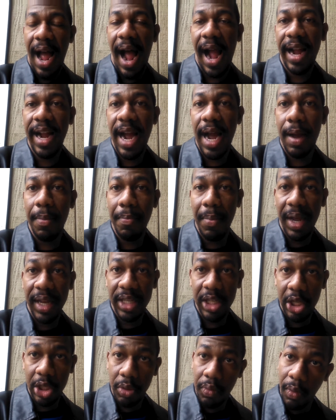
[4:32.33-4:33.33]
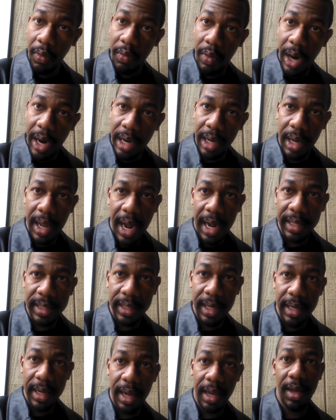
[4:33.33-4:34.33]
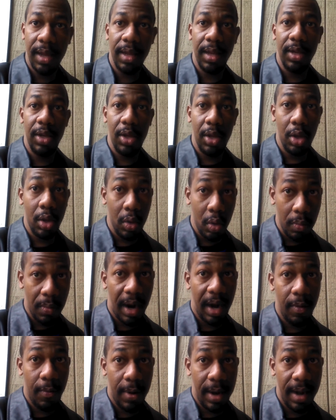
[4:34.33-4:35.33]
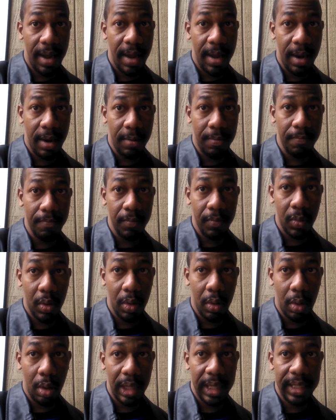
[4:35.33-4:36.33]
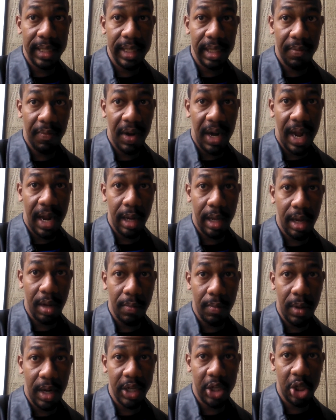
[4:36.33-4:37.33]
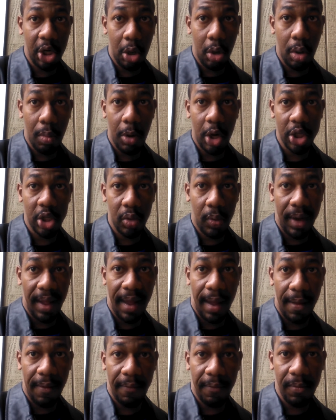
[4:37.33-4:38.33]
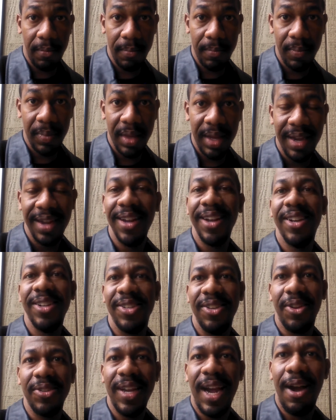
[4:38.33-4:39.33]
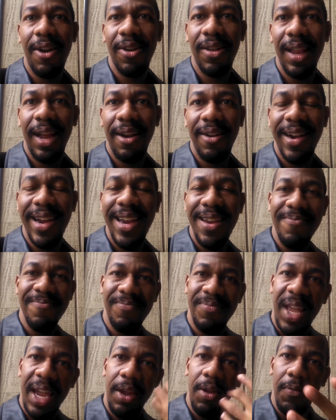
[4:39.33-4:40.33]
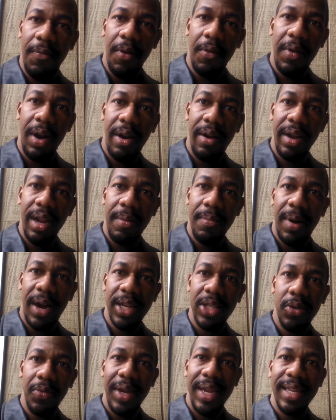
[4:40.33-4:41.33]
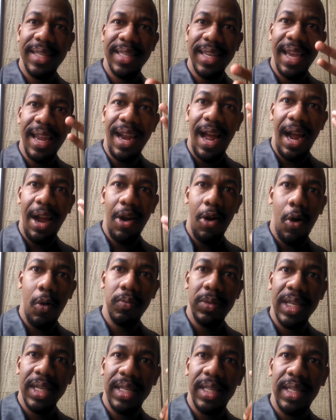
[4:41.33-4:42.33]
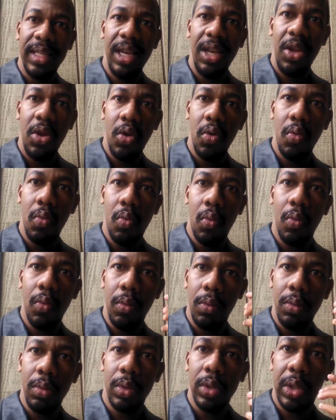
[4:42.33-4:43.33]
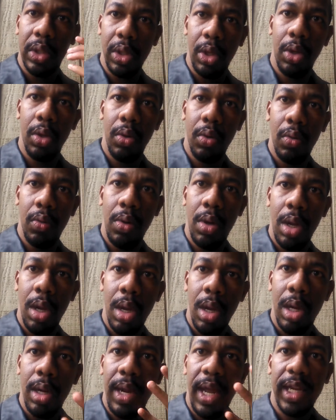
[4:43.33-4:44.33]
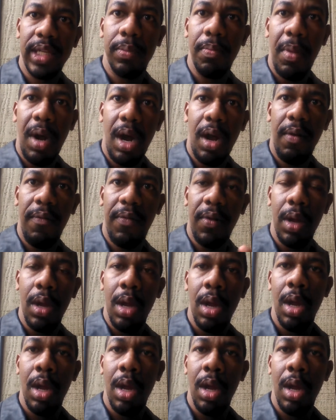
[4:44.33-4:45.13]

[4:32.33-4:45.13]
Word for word: I got a message for Ryan Lochte that you might want to hear on the season finale of my show on March 28th. So, Tom Clary, thank you for favoriting my tweets, and I hope to see you soon next month.